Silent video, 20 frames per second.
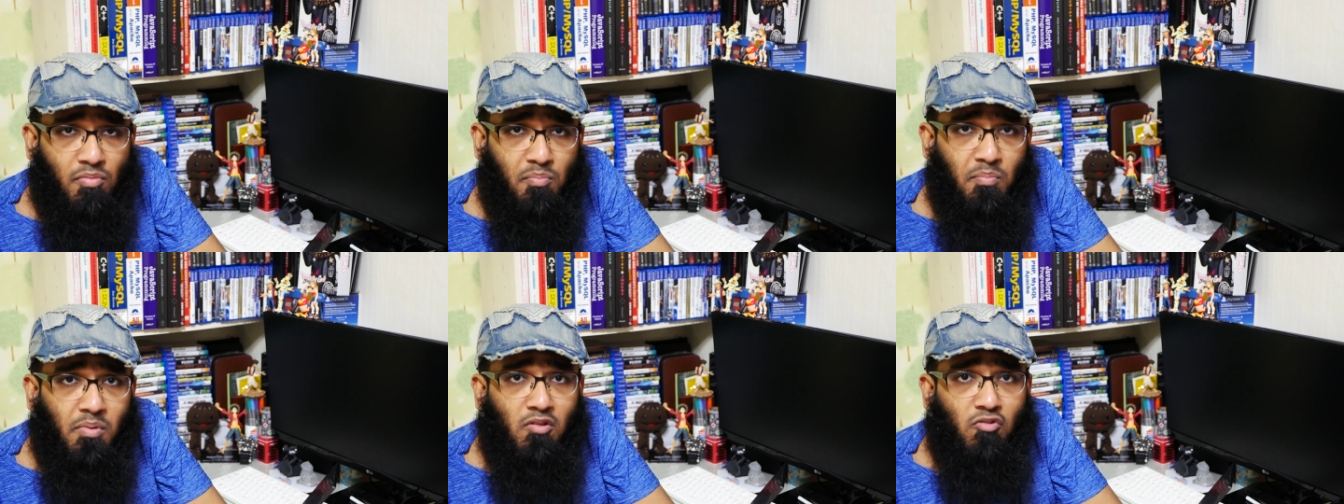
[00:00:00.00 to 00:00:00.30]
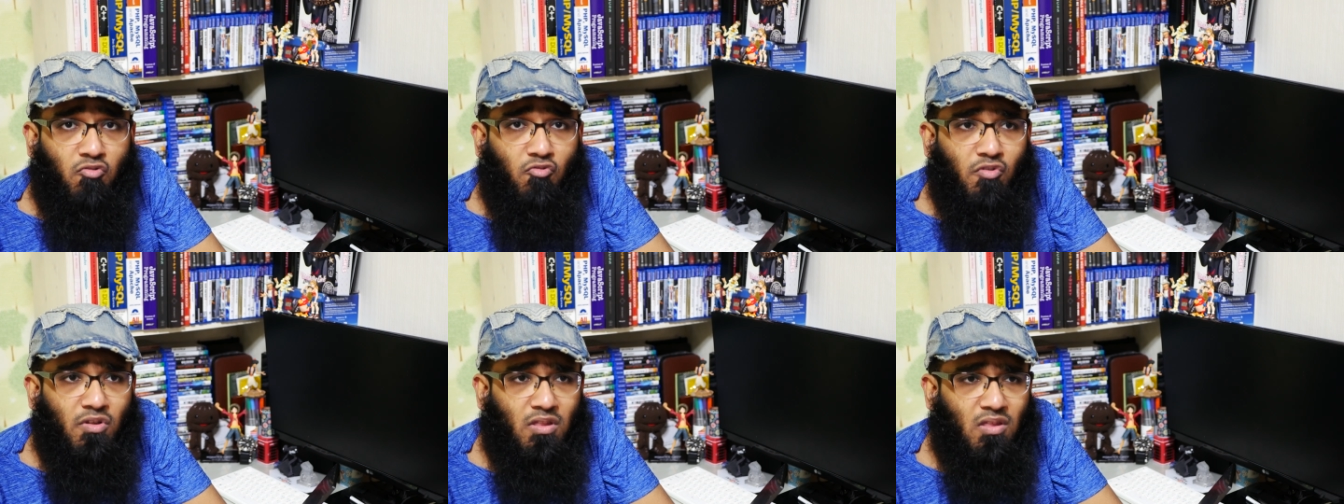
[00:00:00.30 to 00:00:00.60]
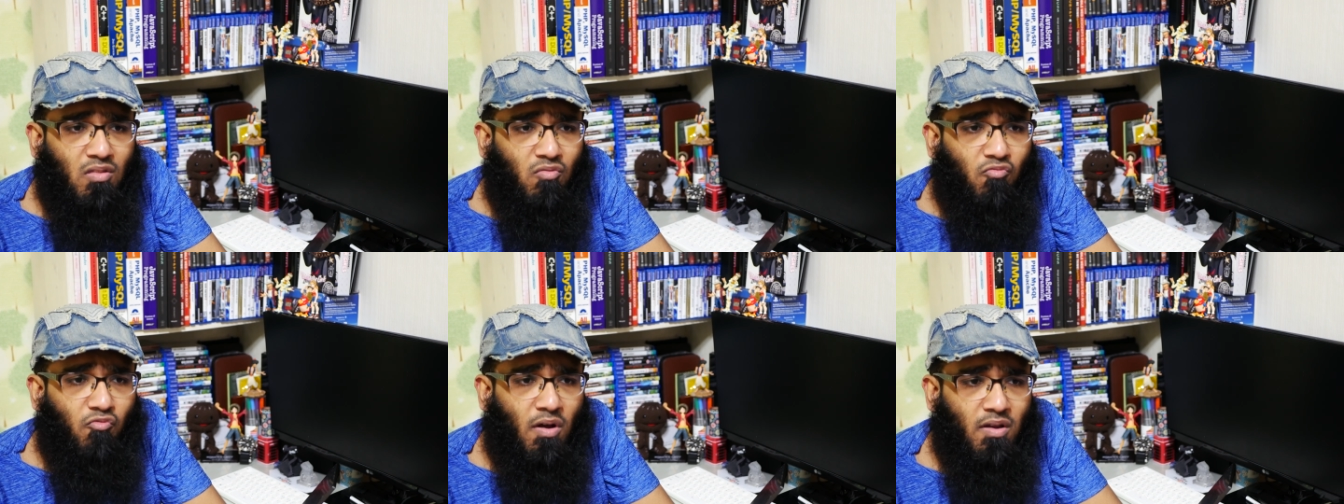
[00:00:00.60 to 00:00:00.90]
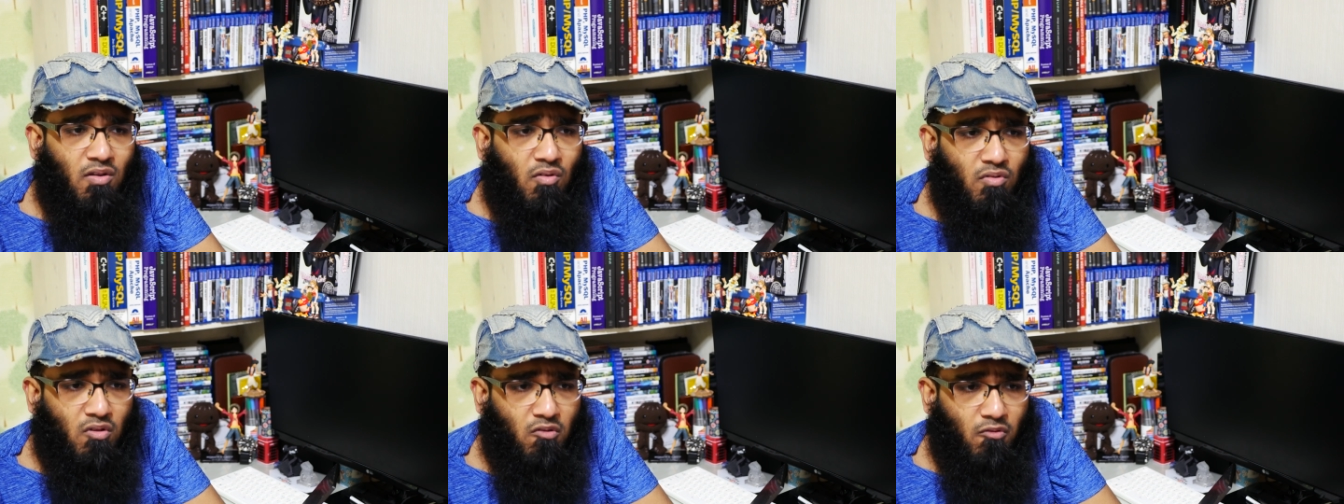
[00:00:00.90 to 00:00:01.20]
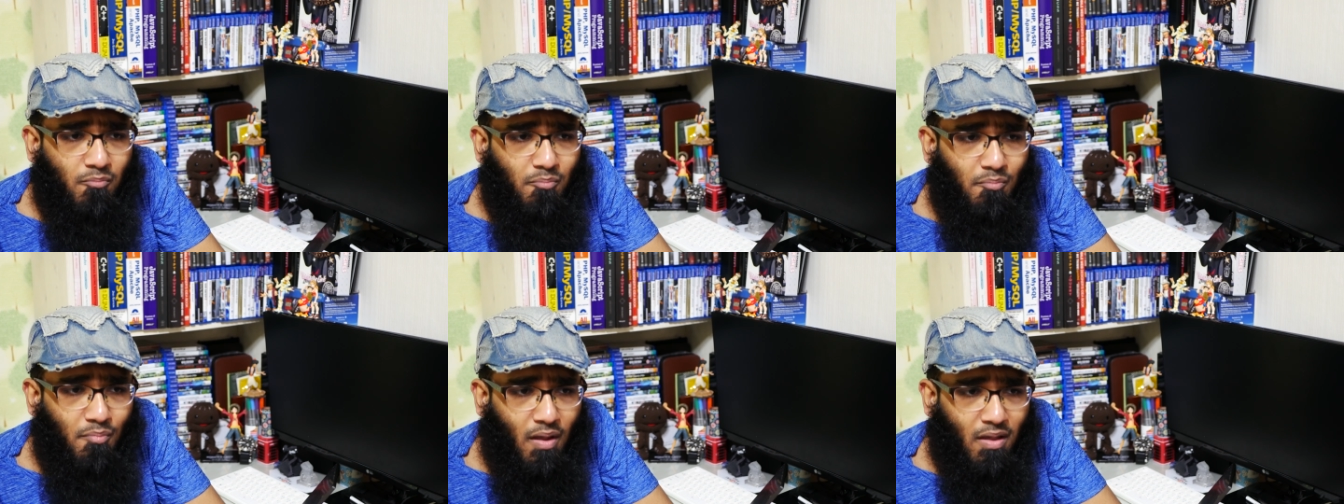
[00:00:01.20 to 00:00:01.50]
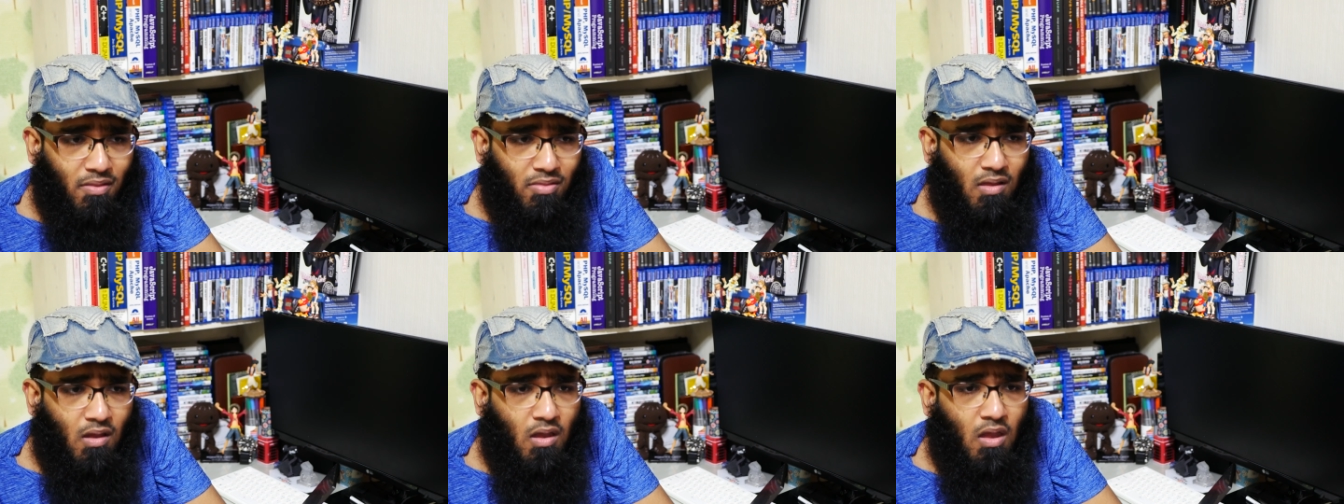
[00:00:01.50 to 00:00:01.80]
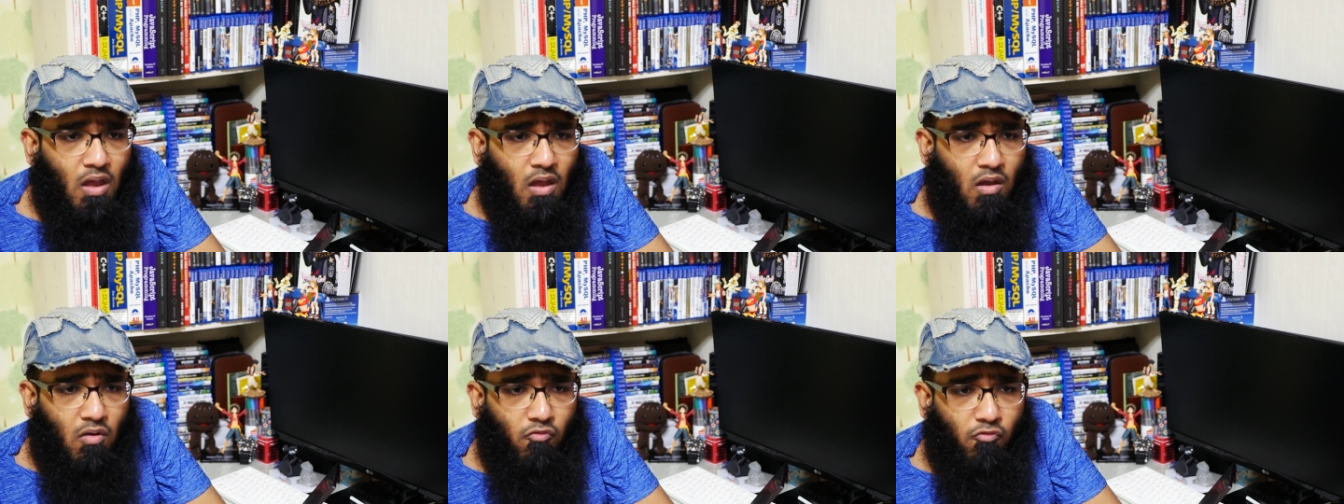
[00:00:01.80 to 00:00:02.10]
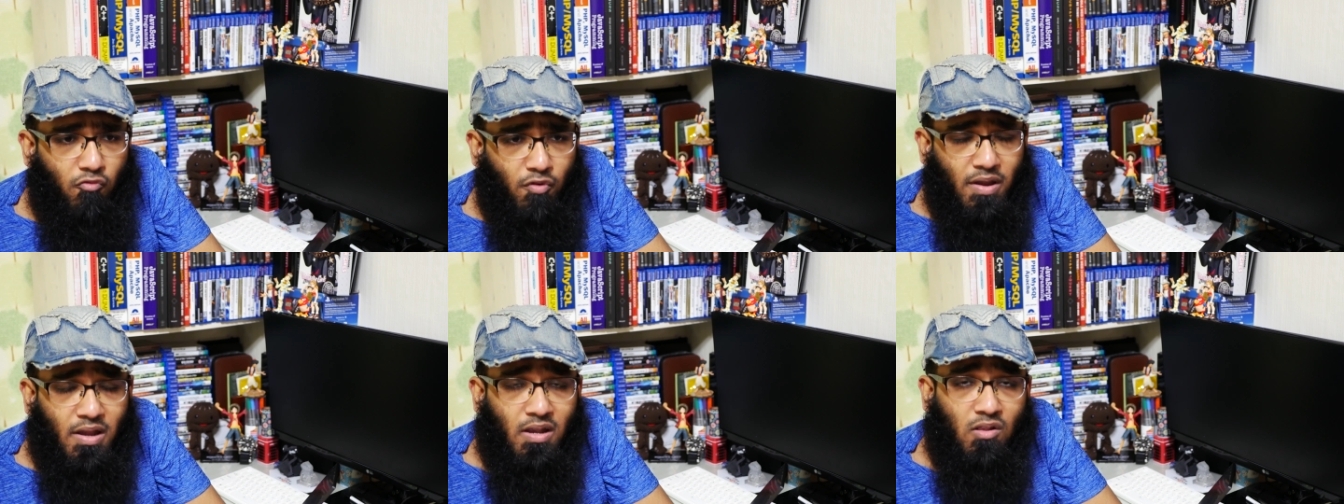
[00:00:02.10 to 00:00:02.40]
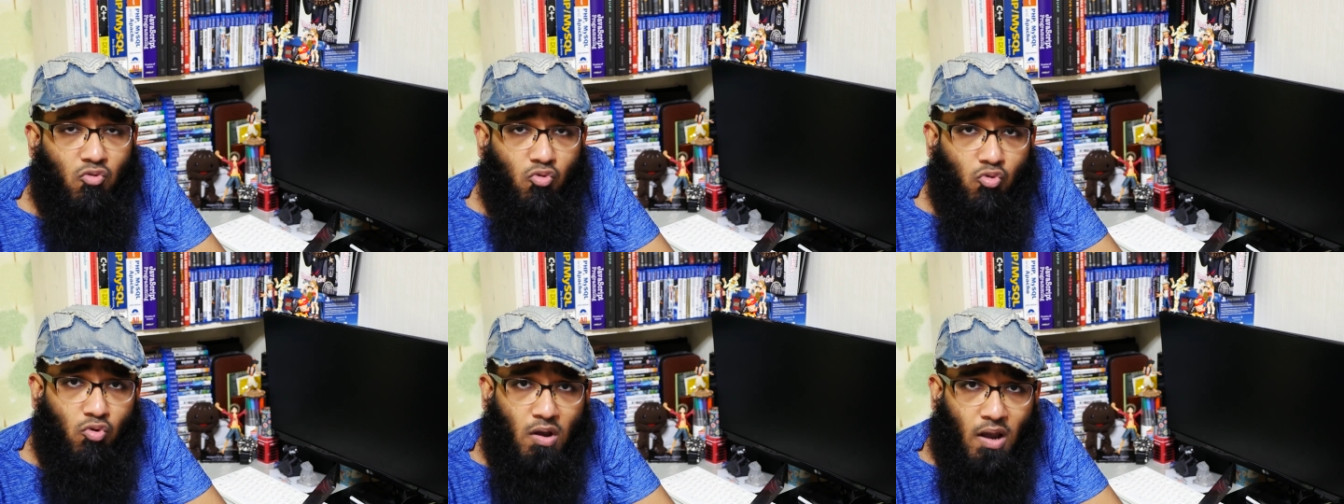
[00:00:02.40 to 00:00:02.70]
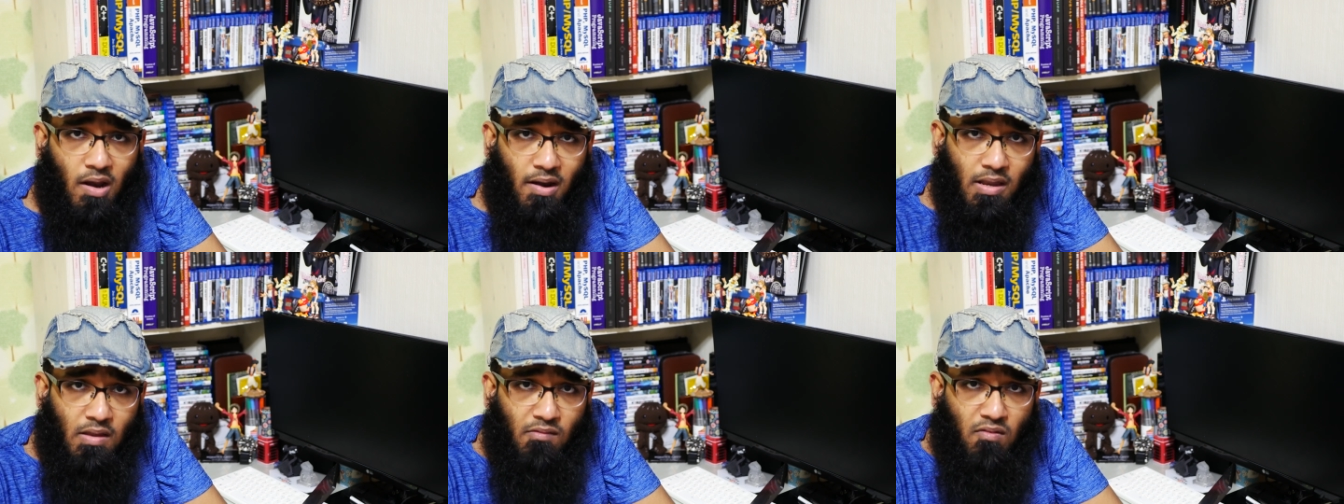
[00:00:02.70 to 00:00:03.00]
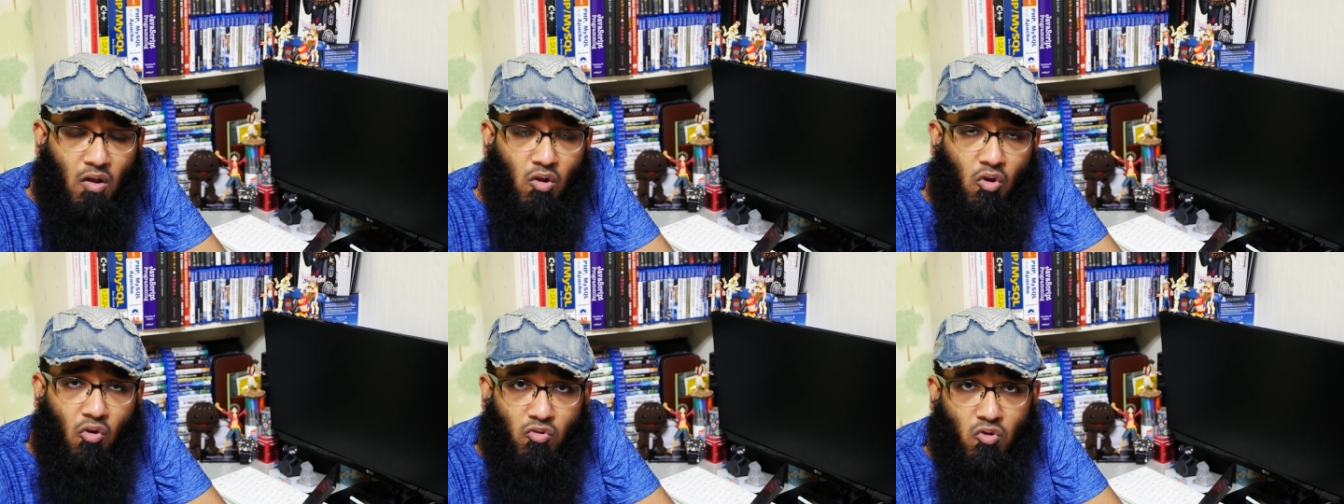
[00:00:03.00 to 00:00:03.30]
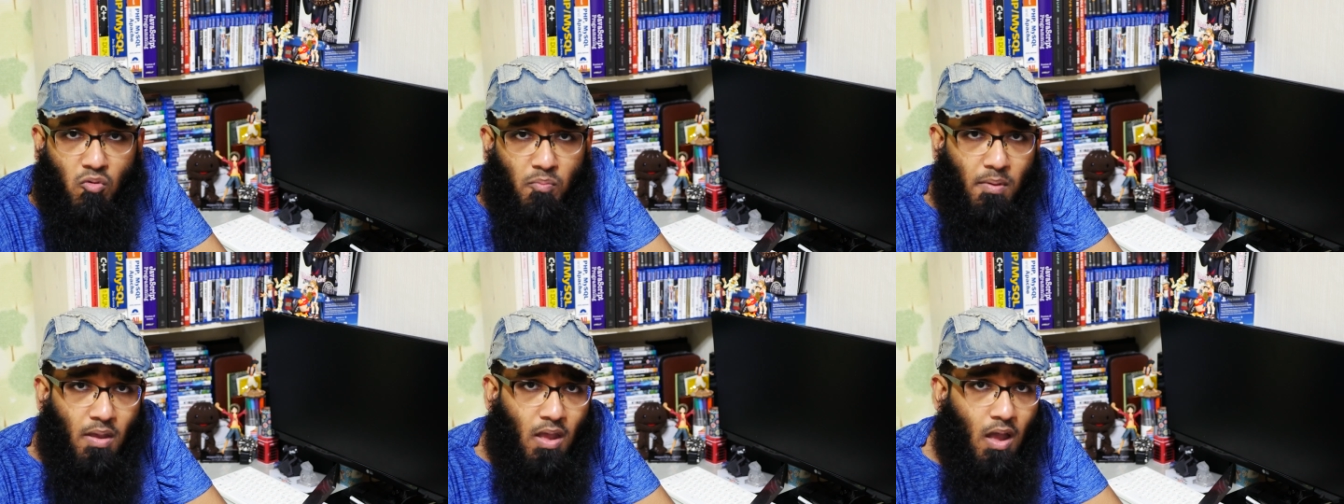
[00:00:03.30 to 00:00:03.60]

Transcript: which which is one of the best way to learn if you are going to pay.